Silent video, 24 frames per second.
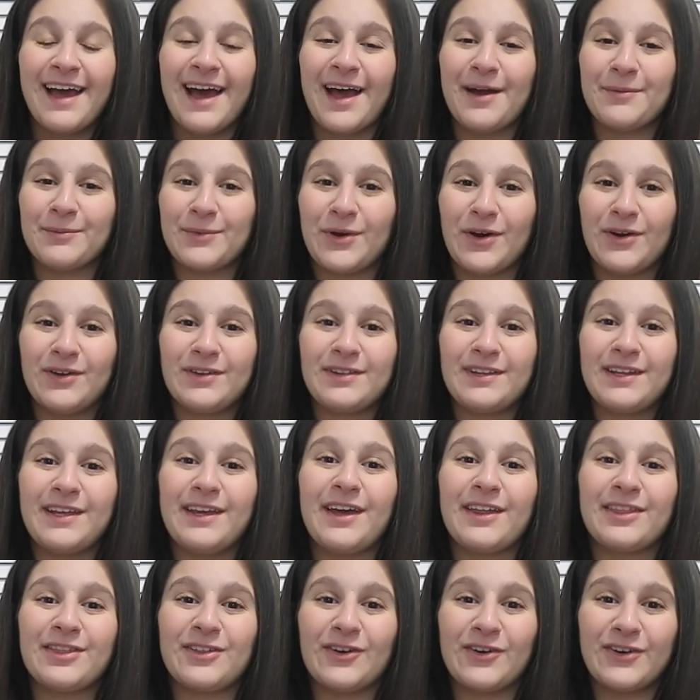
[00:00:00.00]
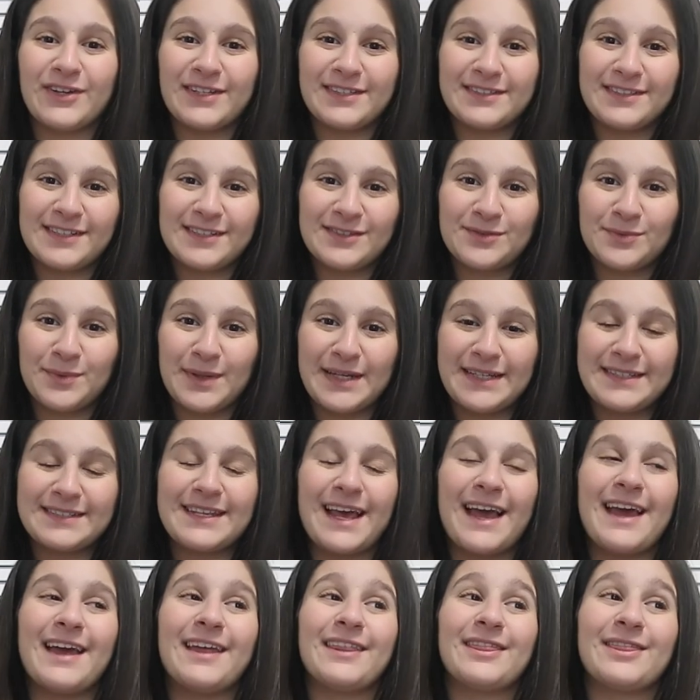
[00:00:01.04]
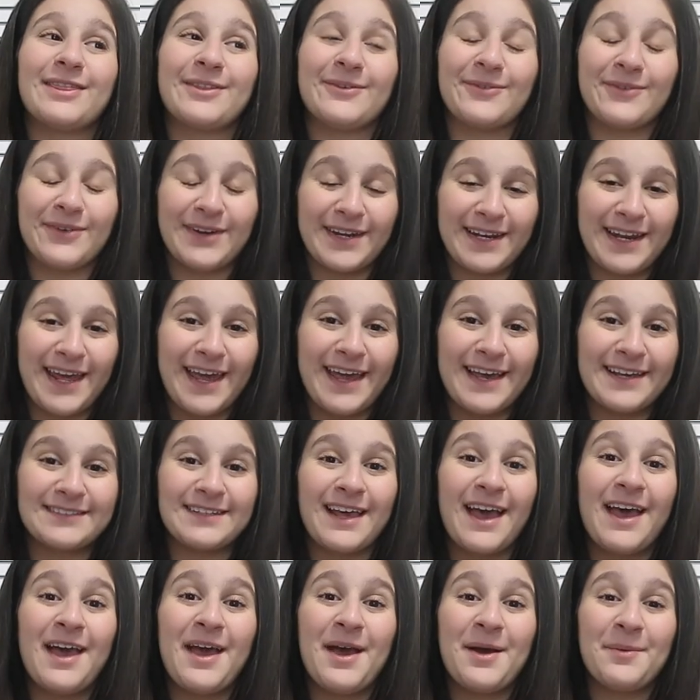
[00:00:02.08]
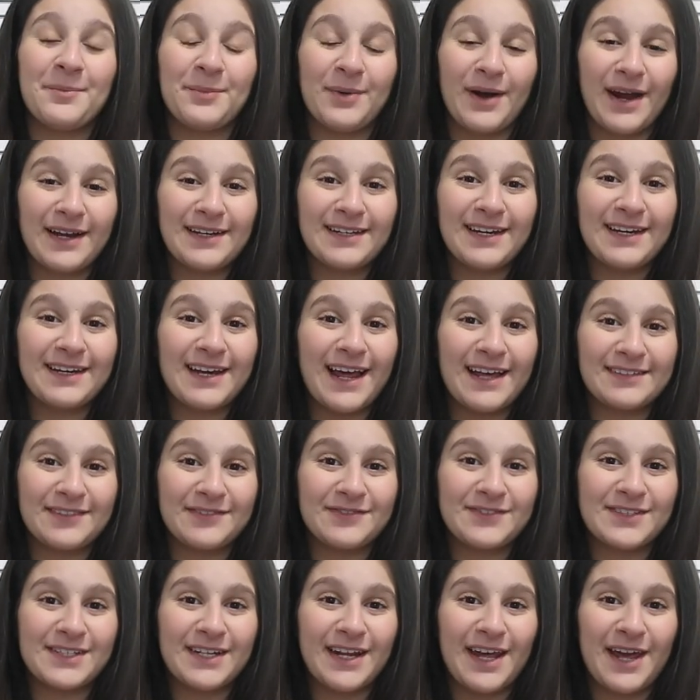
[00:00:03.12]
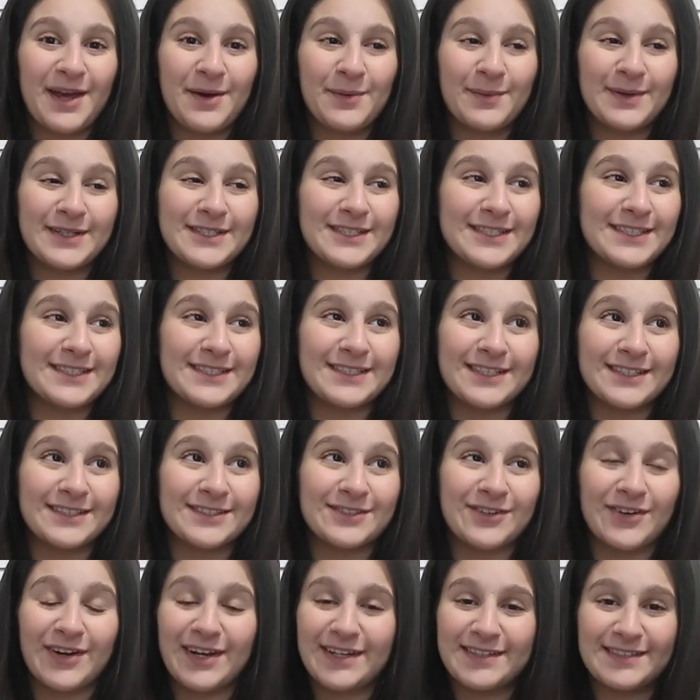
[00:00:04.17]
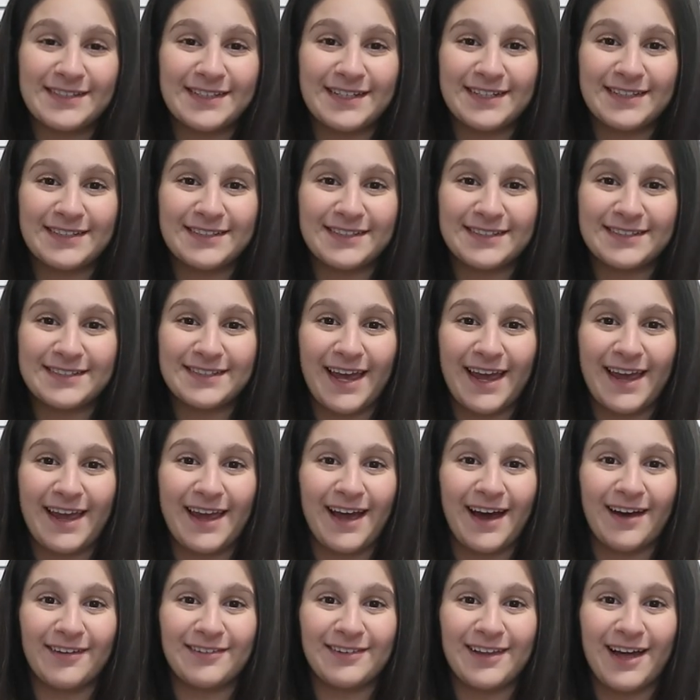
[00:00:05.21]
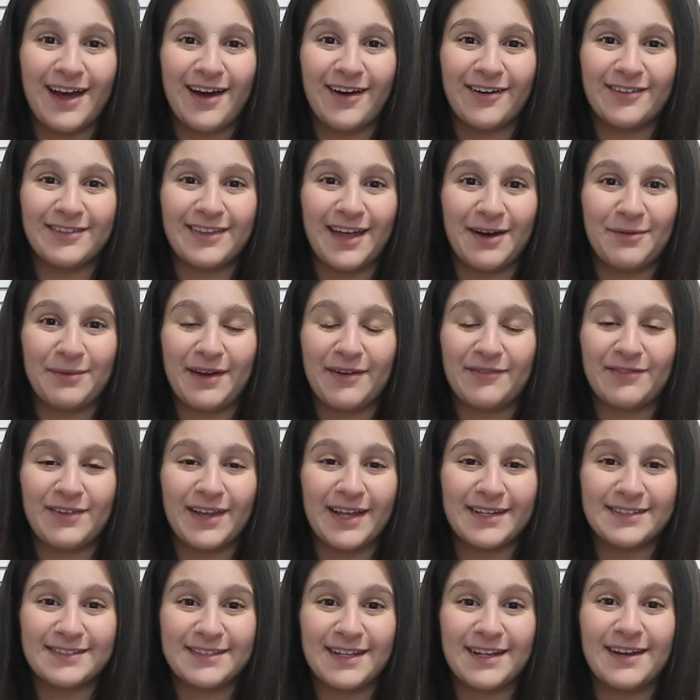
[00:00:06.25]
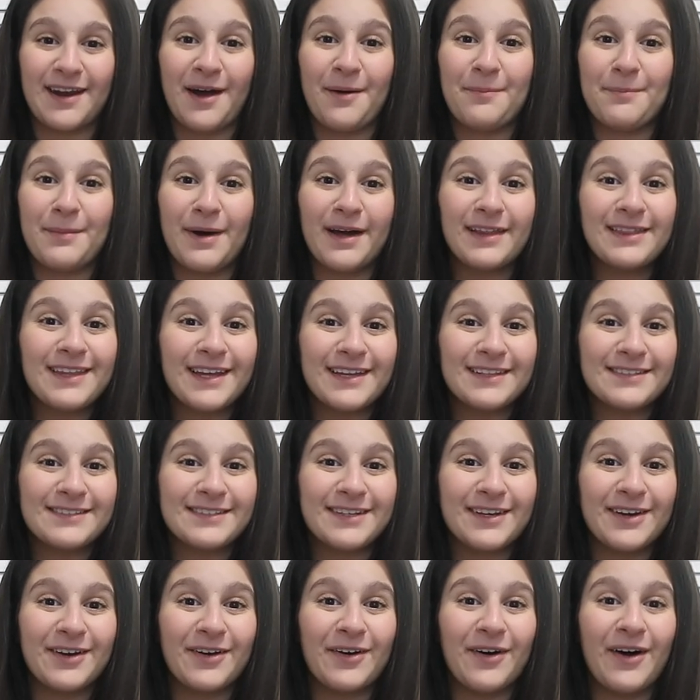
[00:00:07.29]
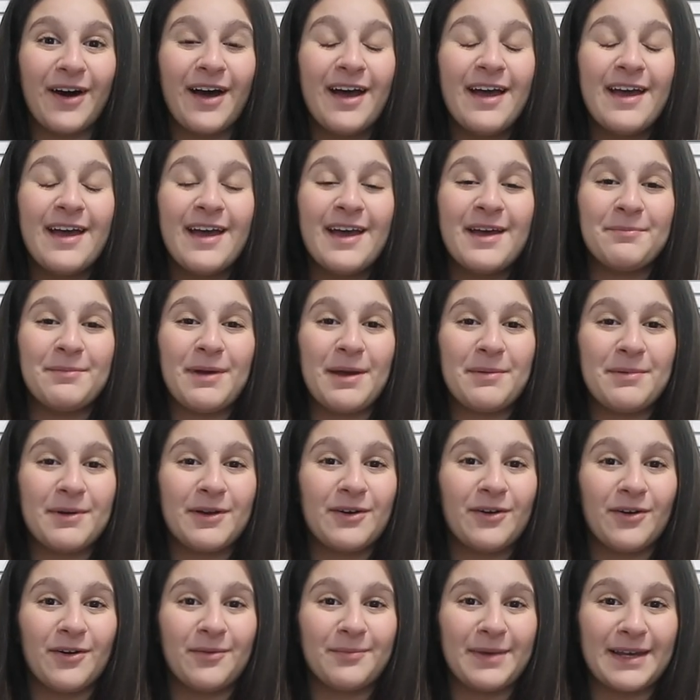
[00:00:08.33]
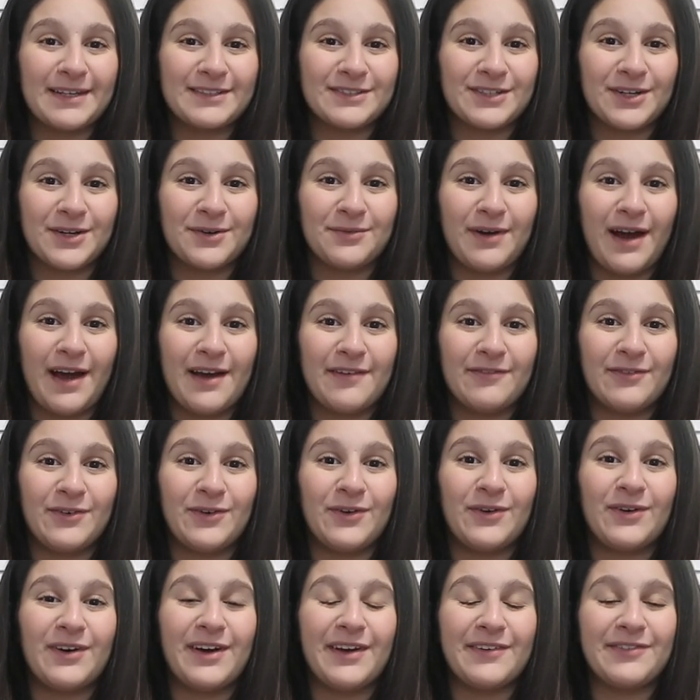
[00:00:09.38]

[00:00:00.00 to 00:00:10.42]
I'm currently 36 weeks and 3 days pregnant as of today, which is just crazy to say out loud that we have less than a month until baby girl makes her arrival.